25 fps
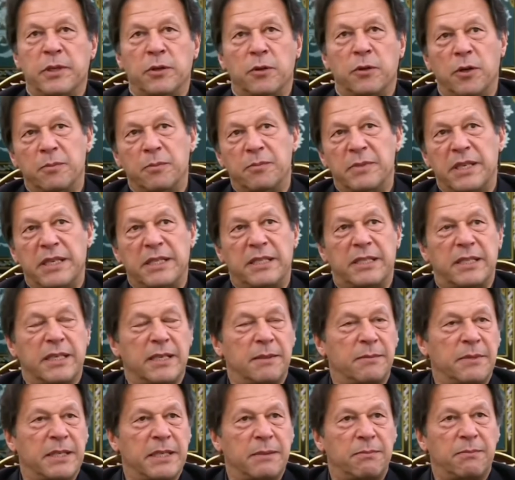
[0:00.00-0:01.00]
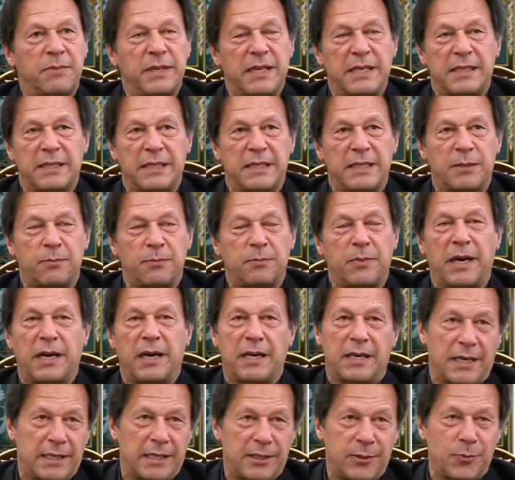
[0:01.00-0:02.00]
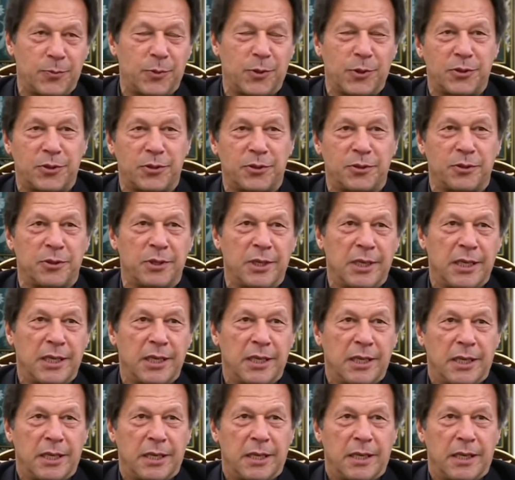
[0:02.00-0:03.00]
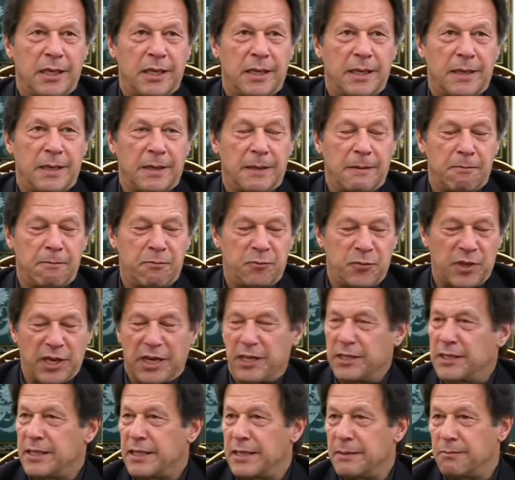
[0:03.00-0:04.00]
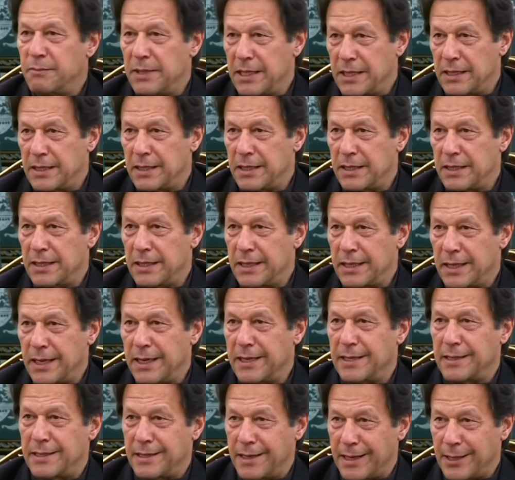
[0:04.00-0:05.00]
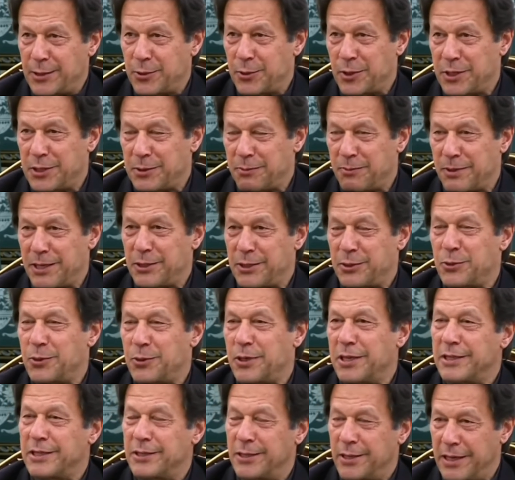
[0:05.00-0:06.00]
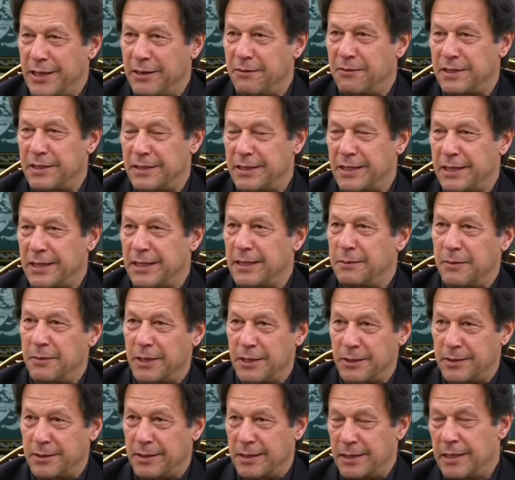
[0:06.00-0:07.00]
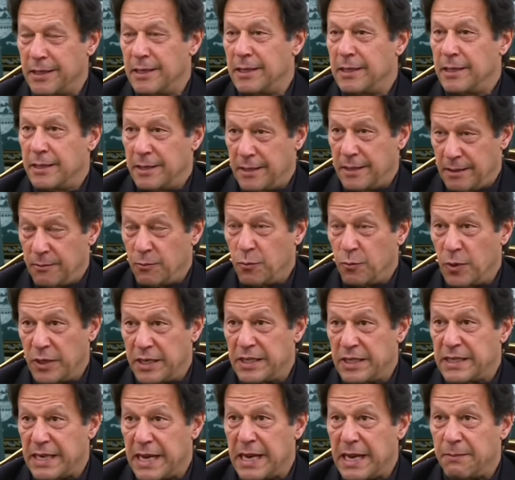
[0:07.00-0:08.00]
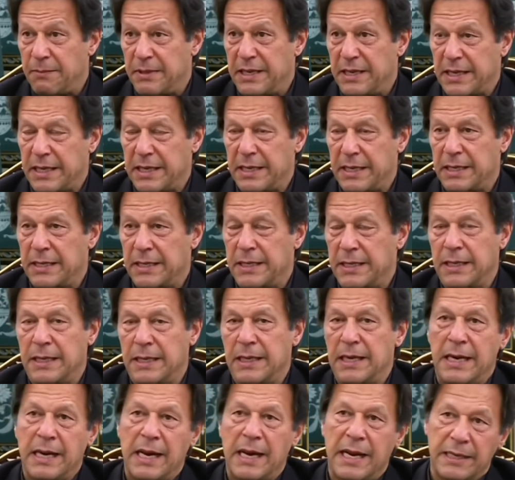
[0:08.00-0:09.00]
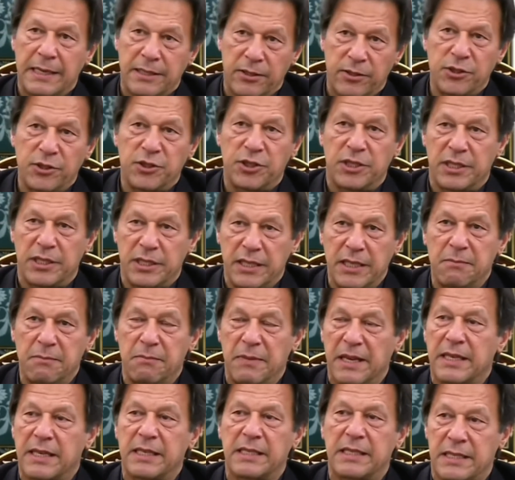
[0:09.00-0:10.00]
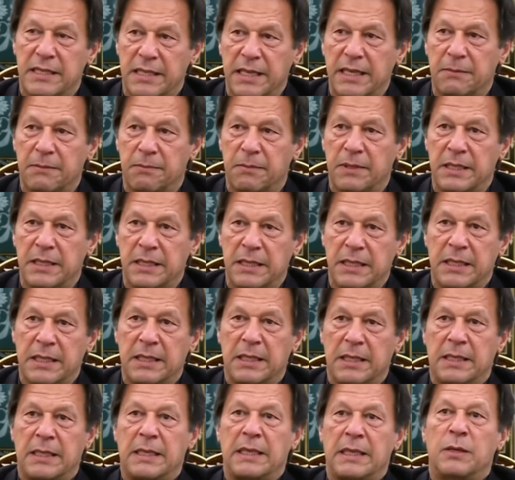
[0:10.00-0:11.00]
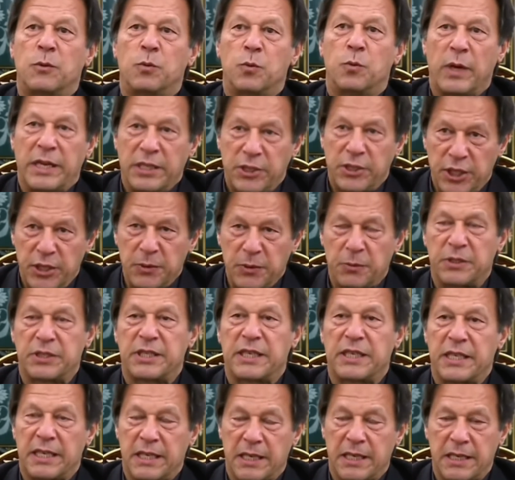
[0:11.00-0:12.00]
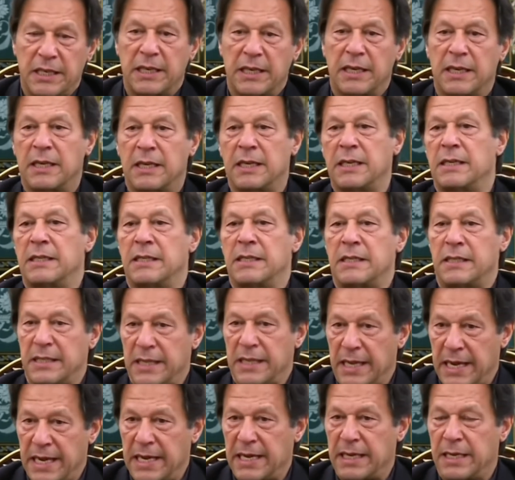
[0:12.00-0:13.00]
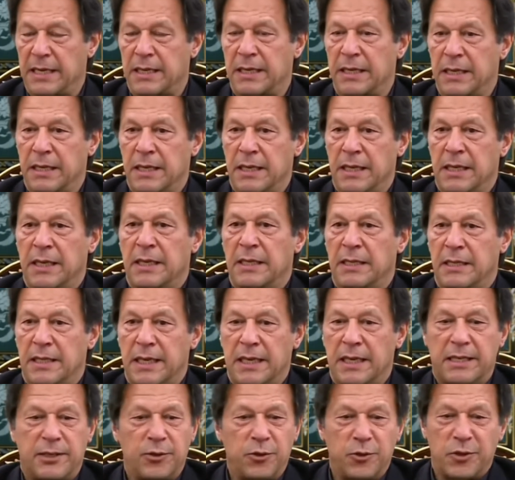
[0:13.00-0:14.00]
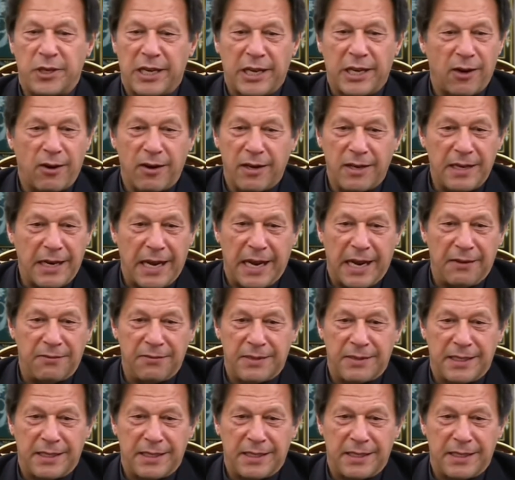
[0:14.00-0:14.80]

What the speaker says: hope that Germany plays its part. I spoke to Chancellor Merkel and I tried to explain to her everything about what is happening in India. And actually she did make a statement when she was in India saying that you cannot have